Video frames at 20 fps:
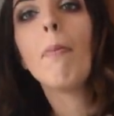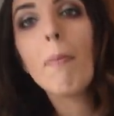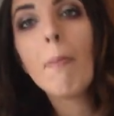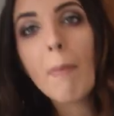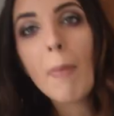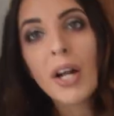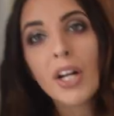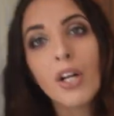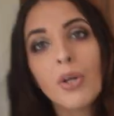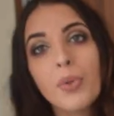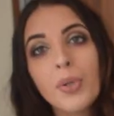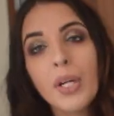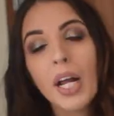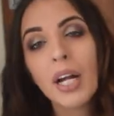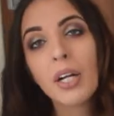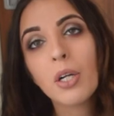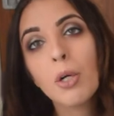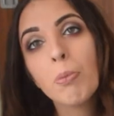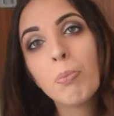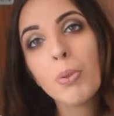My current
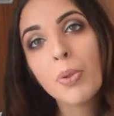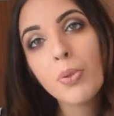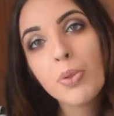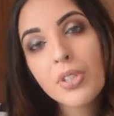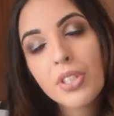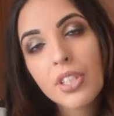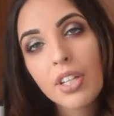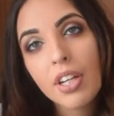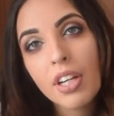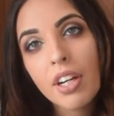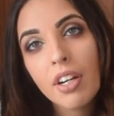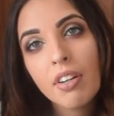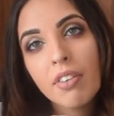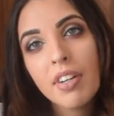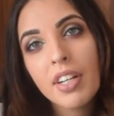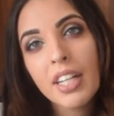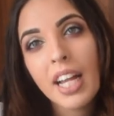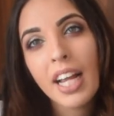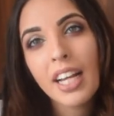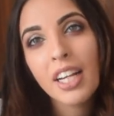ankle boots
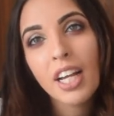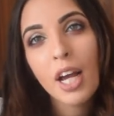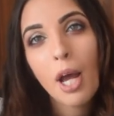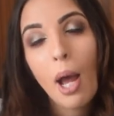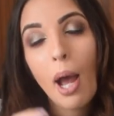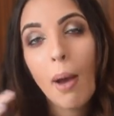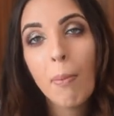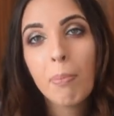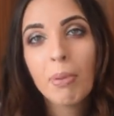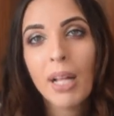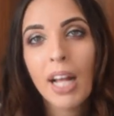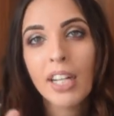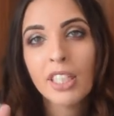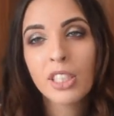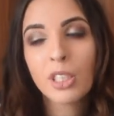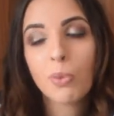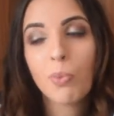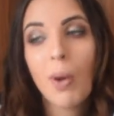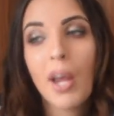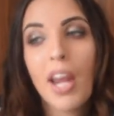are in like a black
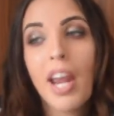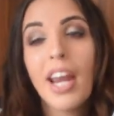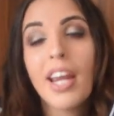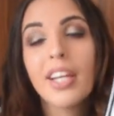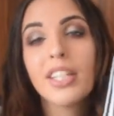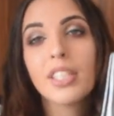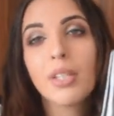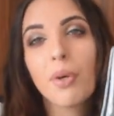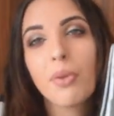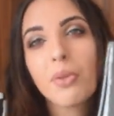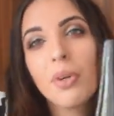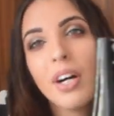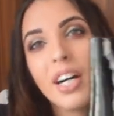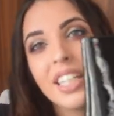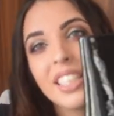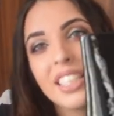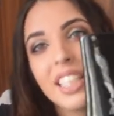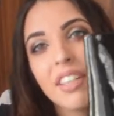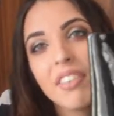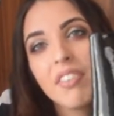suede, so I
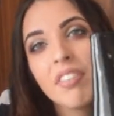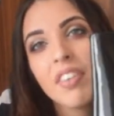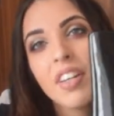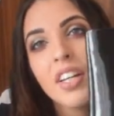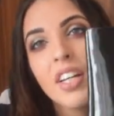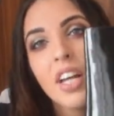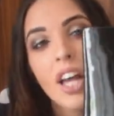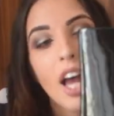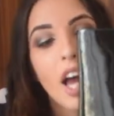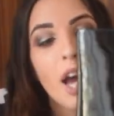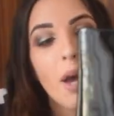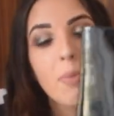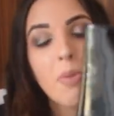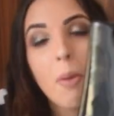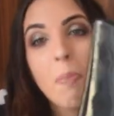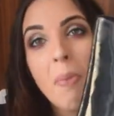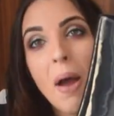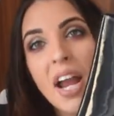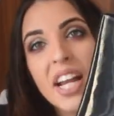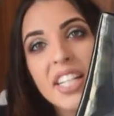thought I'd give
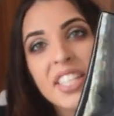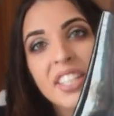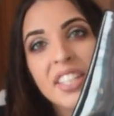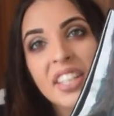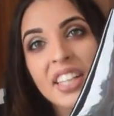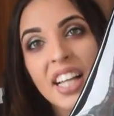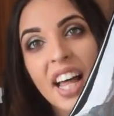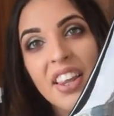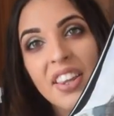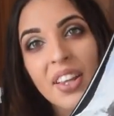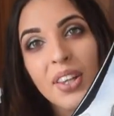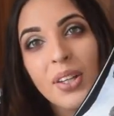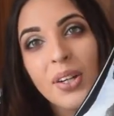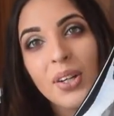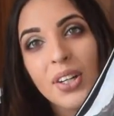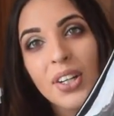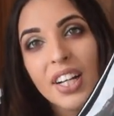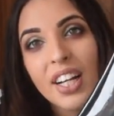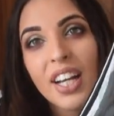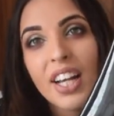the patent leather
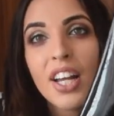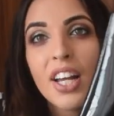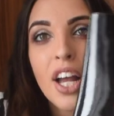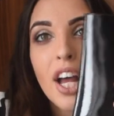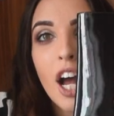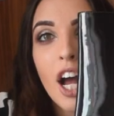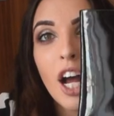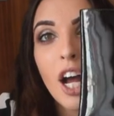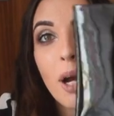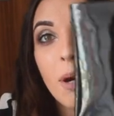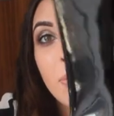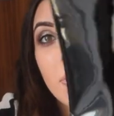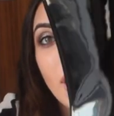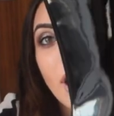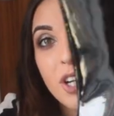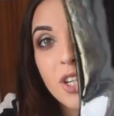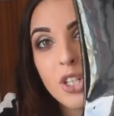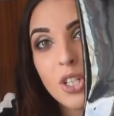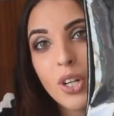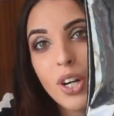look
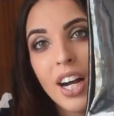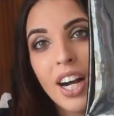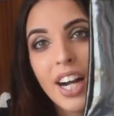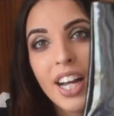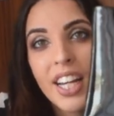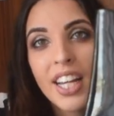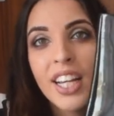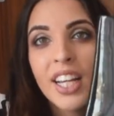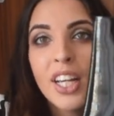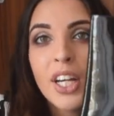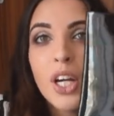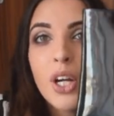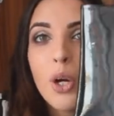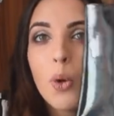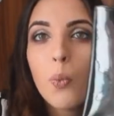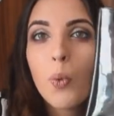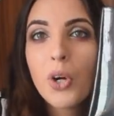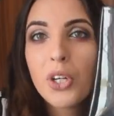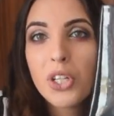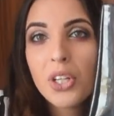a try.
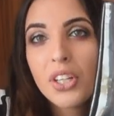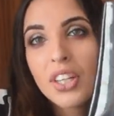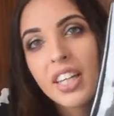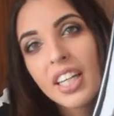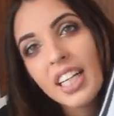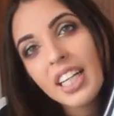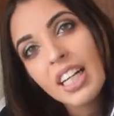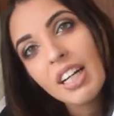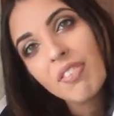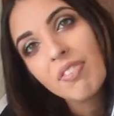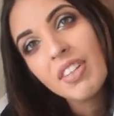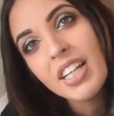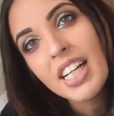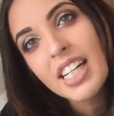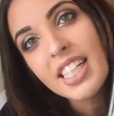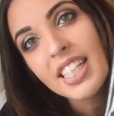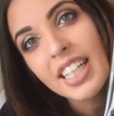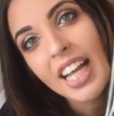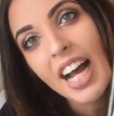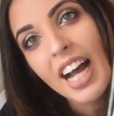What do you think of
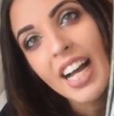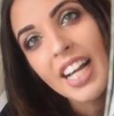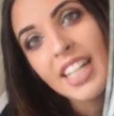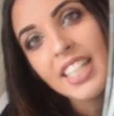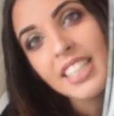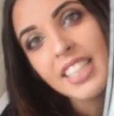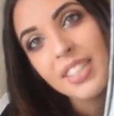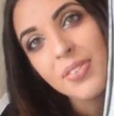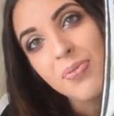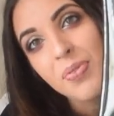these, guys?